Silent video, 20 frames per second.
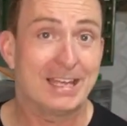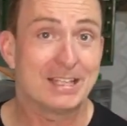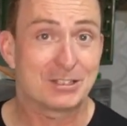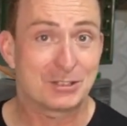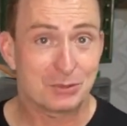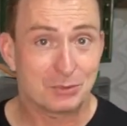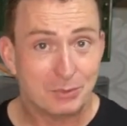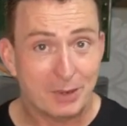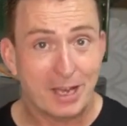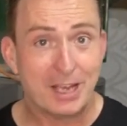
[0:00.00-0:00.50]
It's
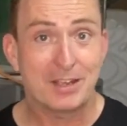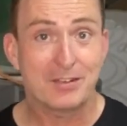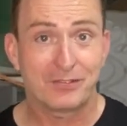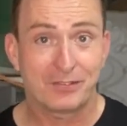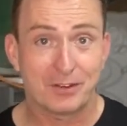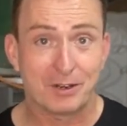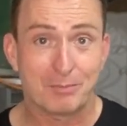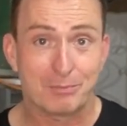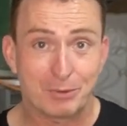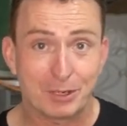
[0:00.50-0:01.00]
a way
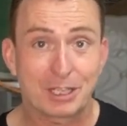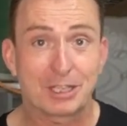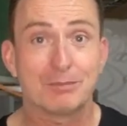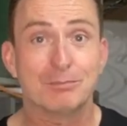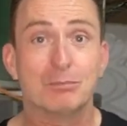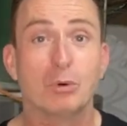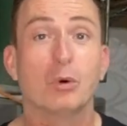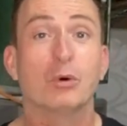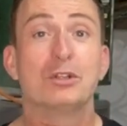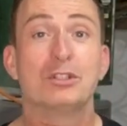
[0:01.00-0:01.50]
for brick
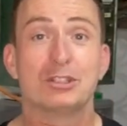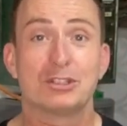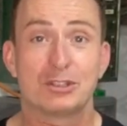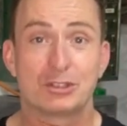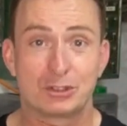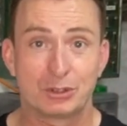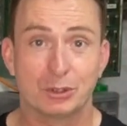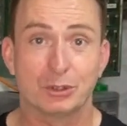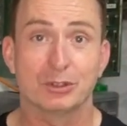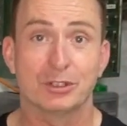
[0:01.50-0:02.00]
and mortar
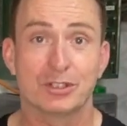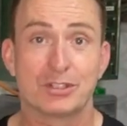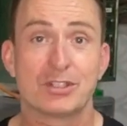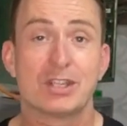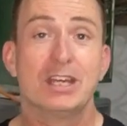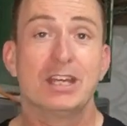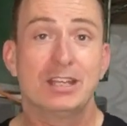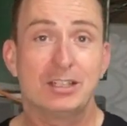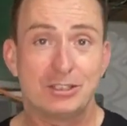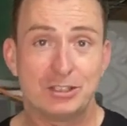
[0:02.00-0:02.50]
stores
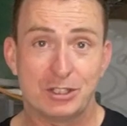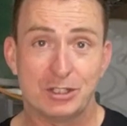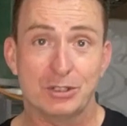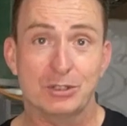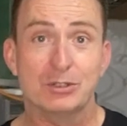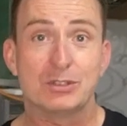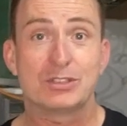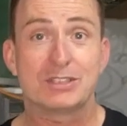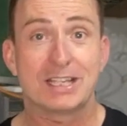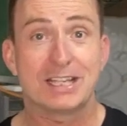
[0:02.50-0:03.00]

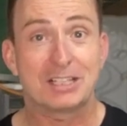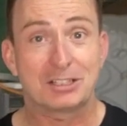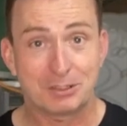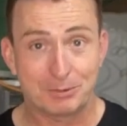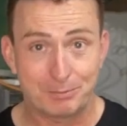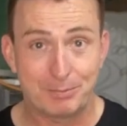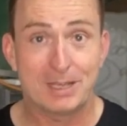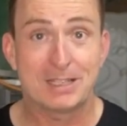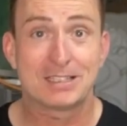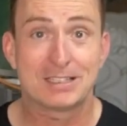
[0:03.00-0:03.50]
to stay
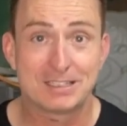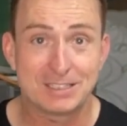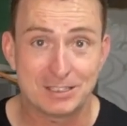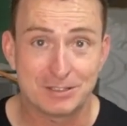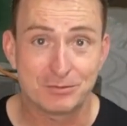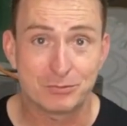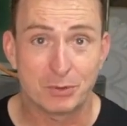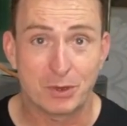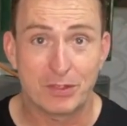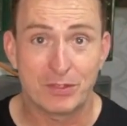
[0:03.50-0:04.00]

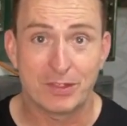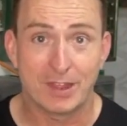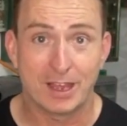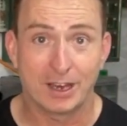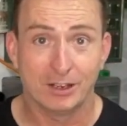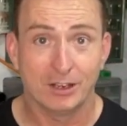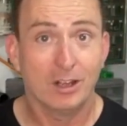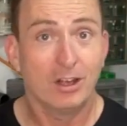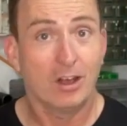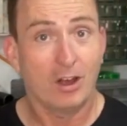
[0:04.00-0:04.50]
competitive with
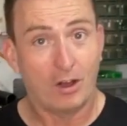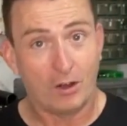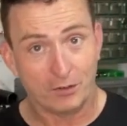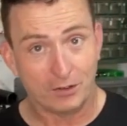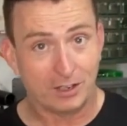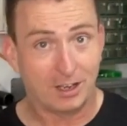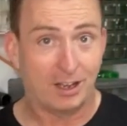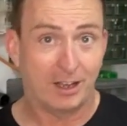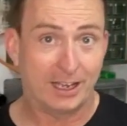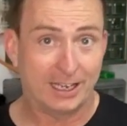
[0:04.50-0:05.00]
their
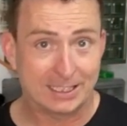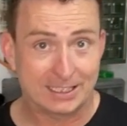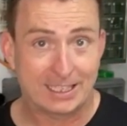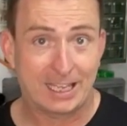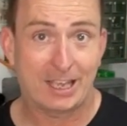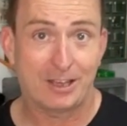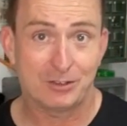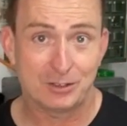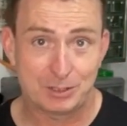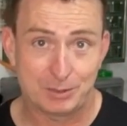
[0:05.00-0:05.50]
online
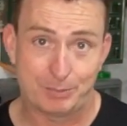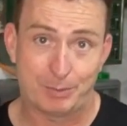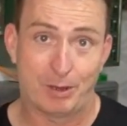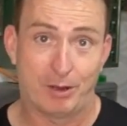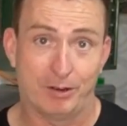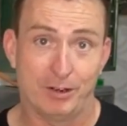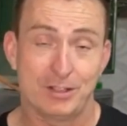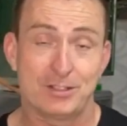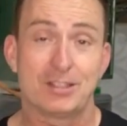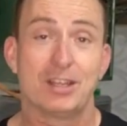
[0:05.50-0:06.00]

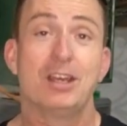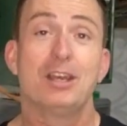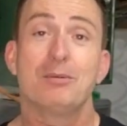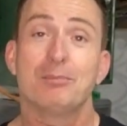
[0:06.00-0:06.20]
counterparts.